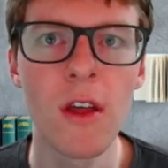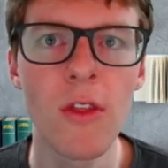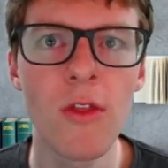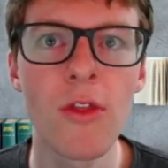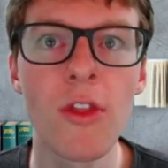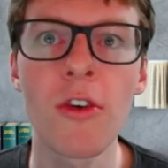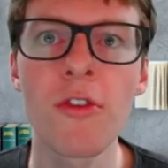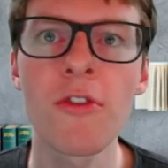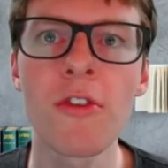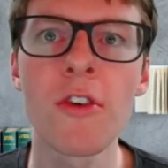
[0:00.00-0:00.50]

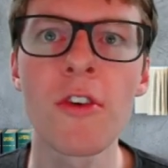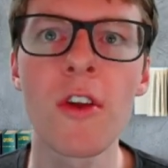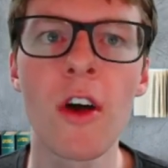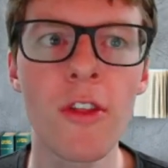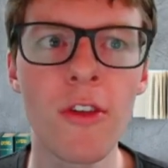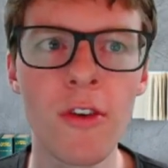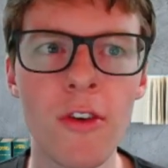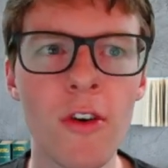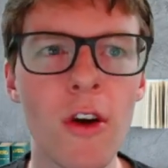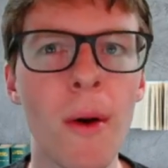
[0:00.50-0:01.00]

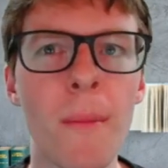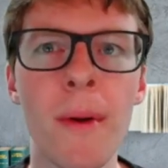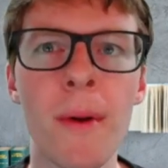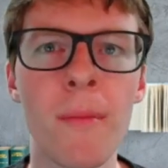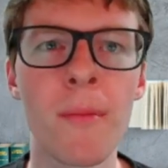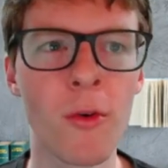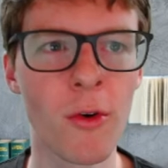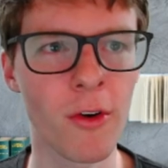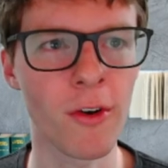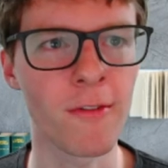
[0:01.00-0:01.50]
another, a
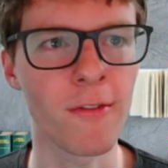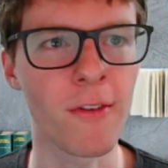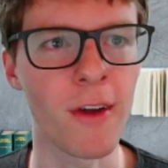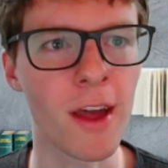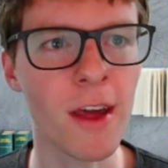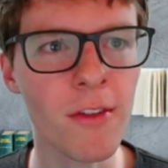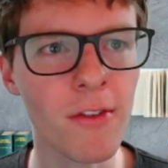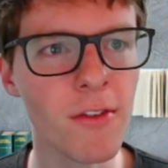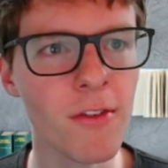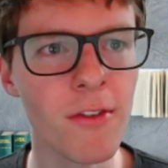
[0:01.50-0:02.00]
bit more
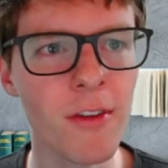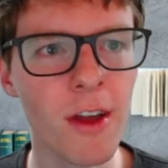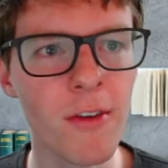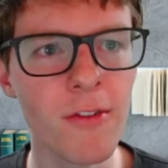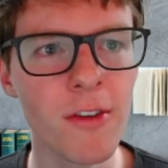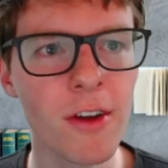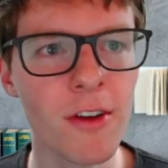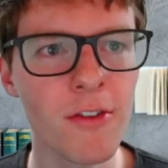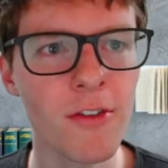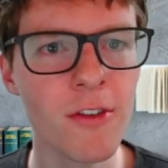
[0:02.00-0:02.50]
advanced
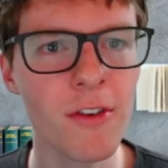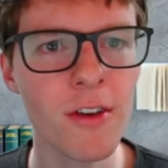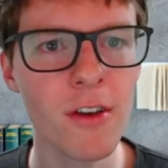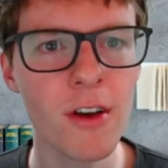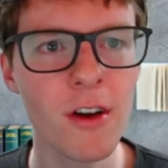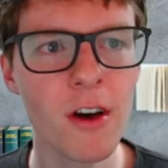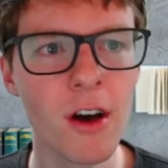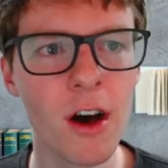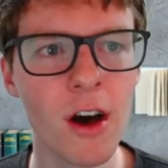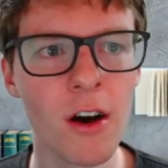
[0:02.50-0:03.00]
definition
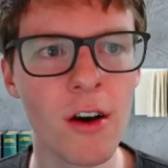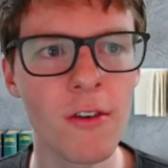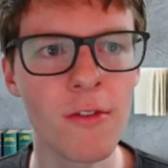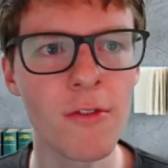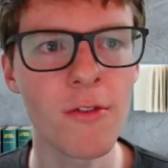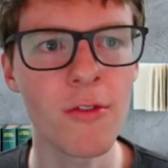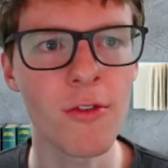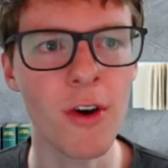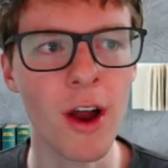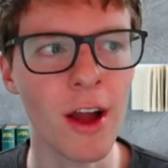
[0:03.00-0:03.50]
of
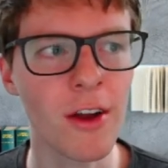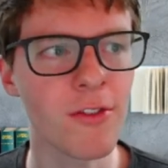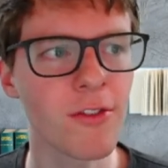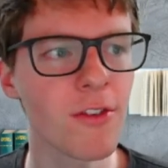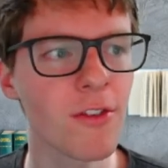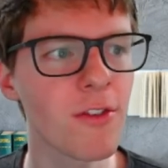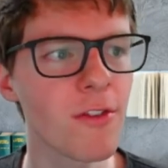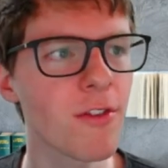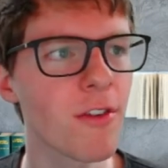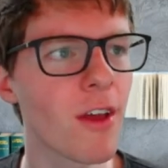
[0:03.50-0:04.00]

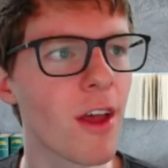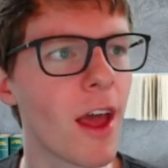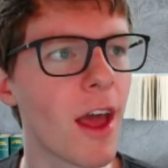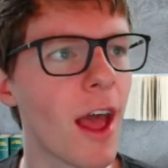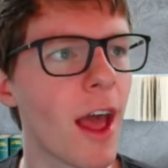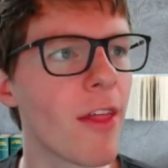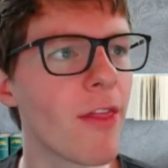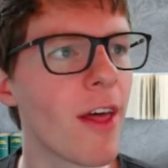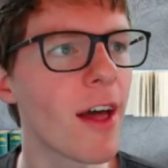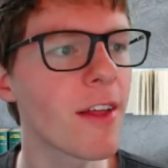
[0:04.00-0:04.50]
fractions,
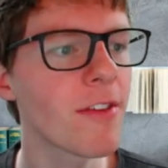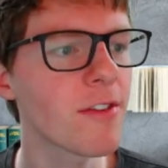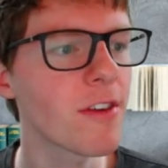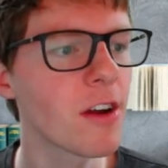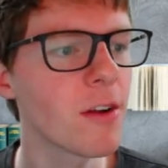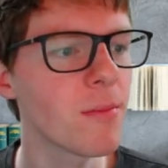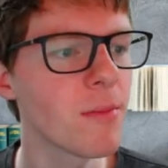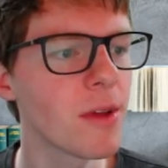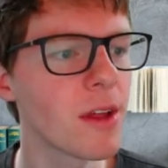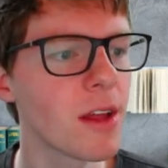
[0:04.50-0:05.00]
and that's
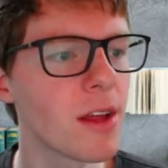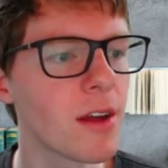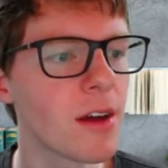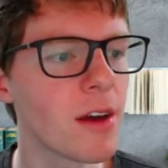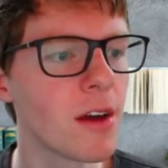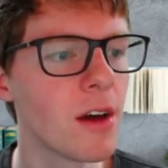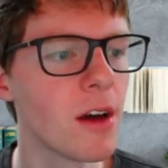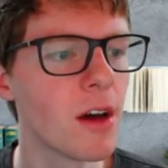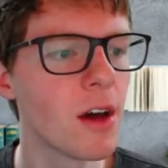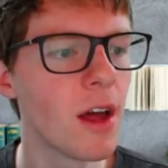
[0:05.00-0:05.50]
going to be
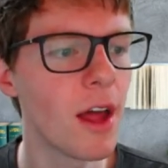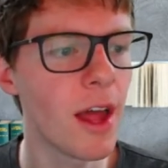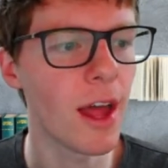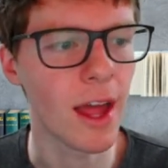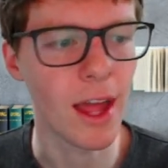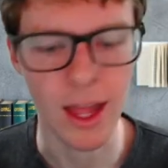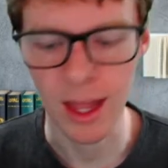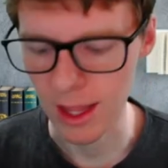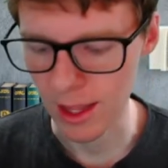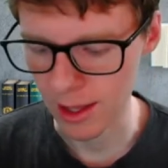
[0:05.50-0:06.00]

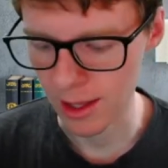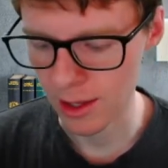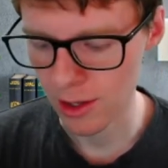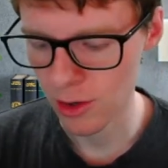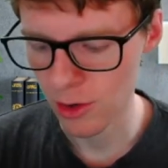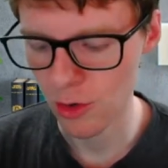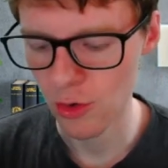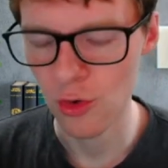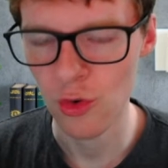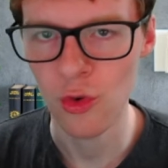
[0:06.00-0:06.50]
a
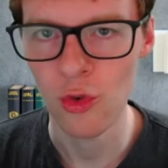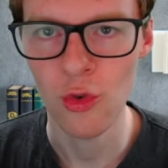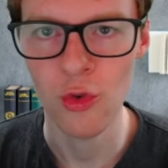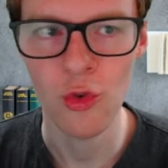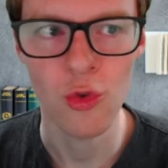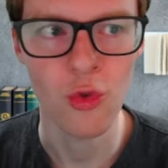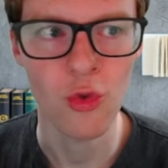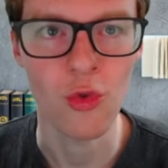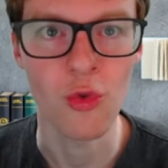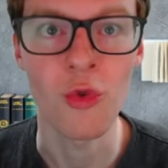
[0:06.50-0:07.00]

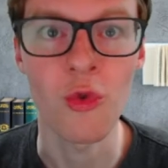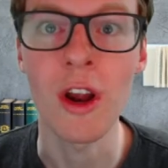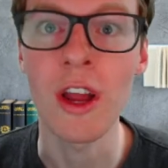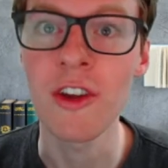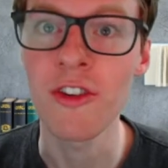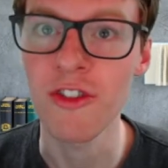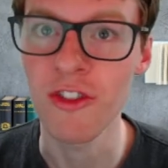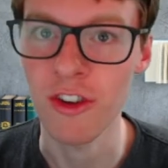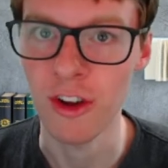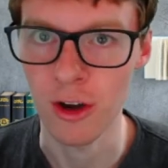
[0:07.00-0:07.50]

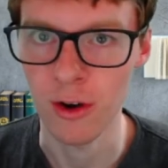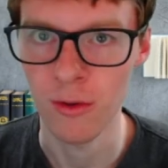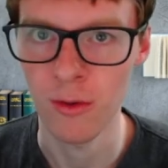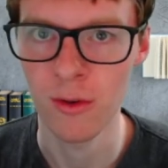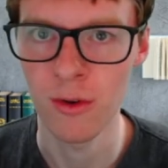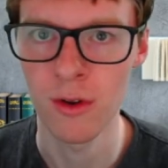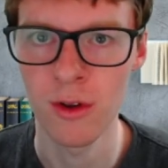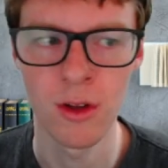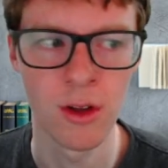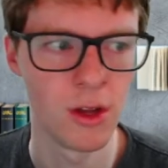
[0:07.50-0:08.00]
ratio.
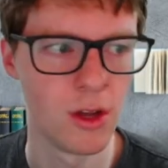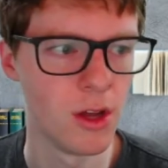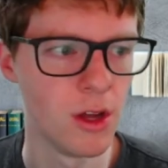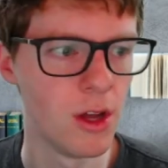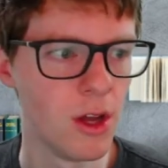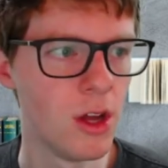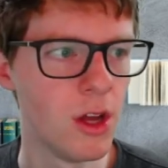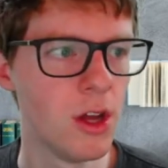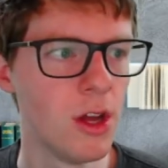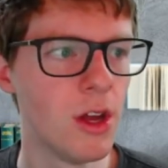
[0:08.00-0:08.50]

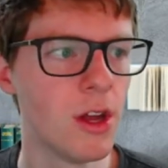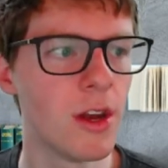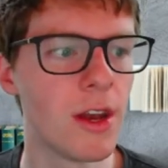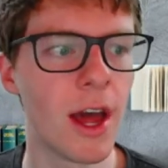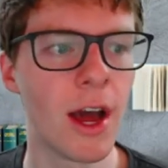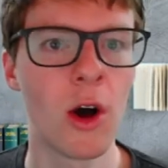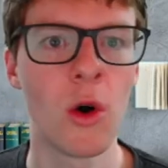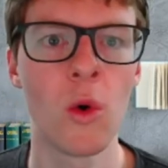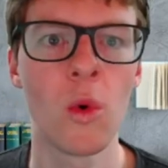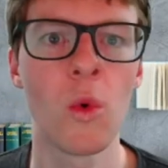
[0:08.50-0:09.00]

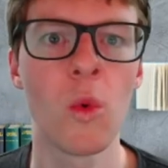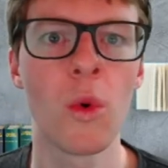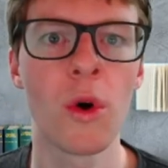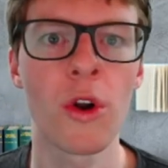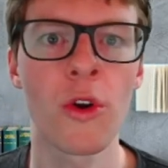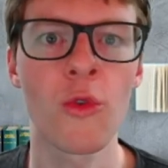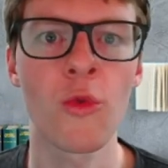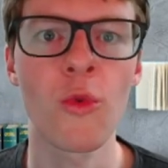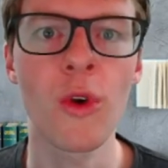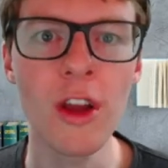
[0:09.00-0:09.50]
Now,
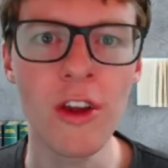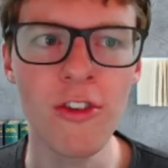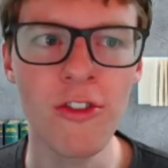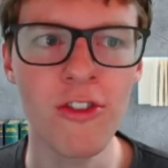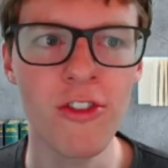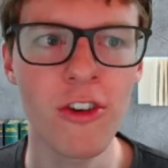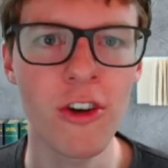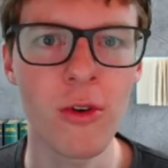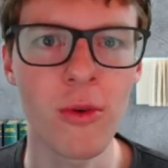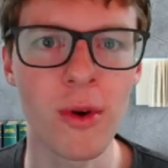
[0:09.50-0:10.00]
what a
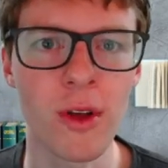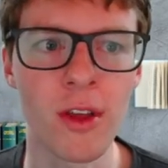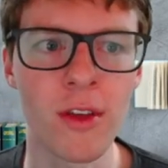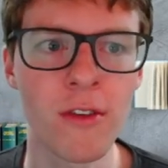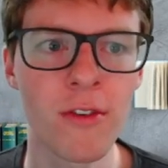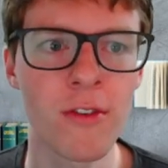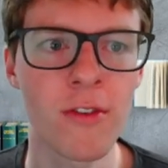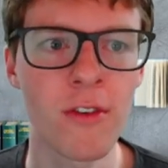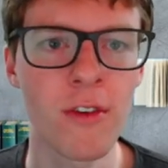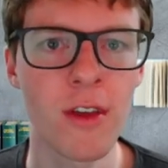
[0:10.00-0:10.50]
ratio
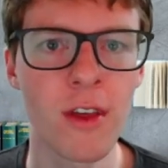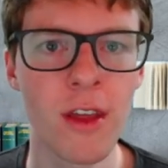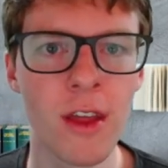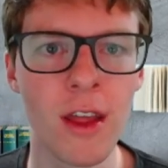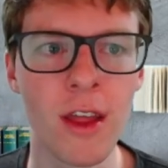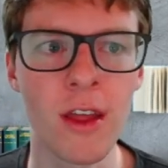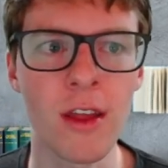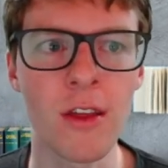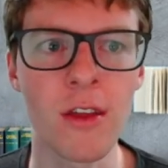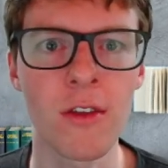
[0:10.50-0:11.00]

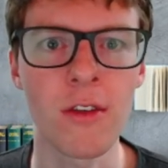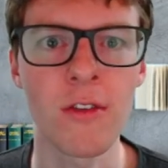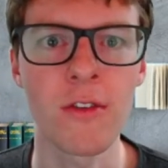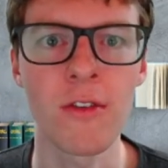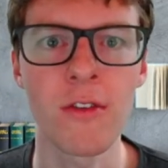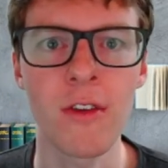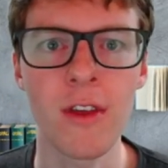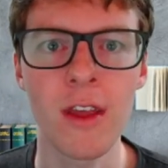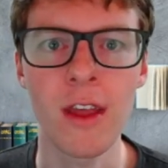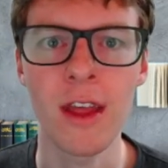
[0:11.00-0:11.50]

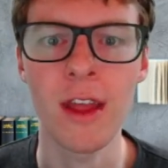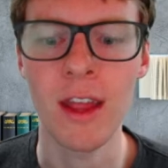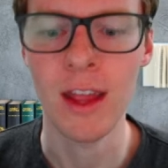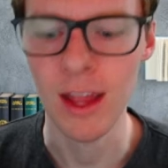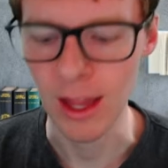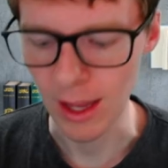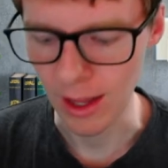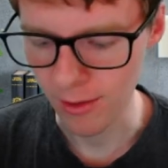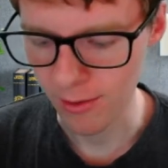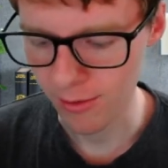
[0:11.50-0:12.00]
is
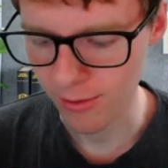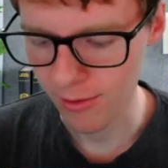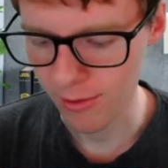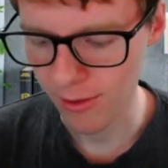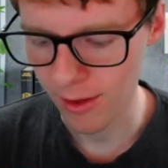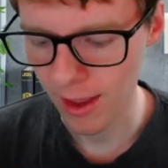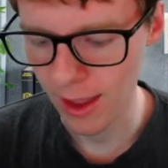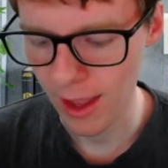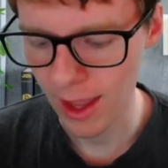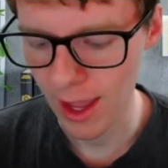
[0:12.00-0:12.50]
it's
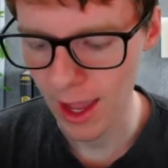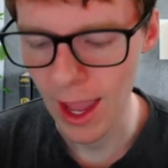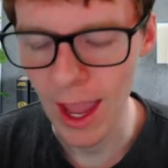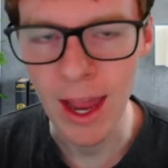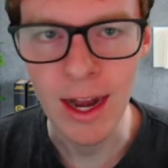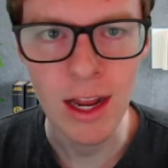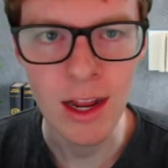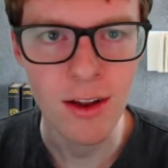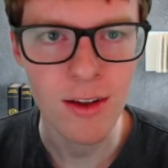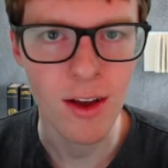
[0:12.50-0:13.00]

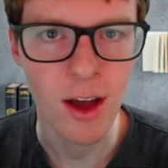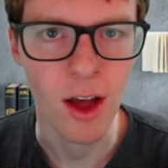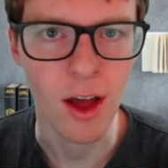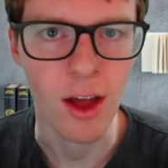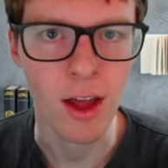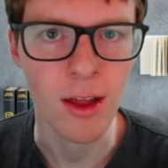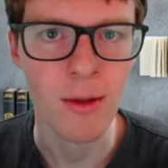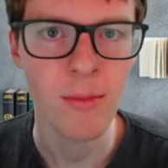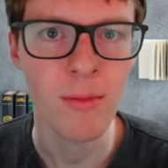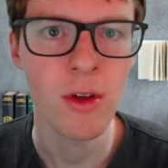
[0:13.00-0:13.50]
any
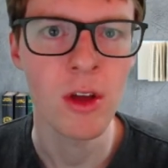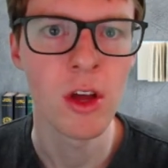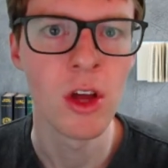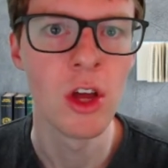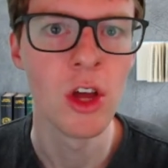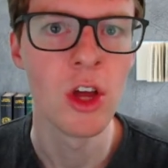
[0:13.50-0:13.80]
time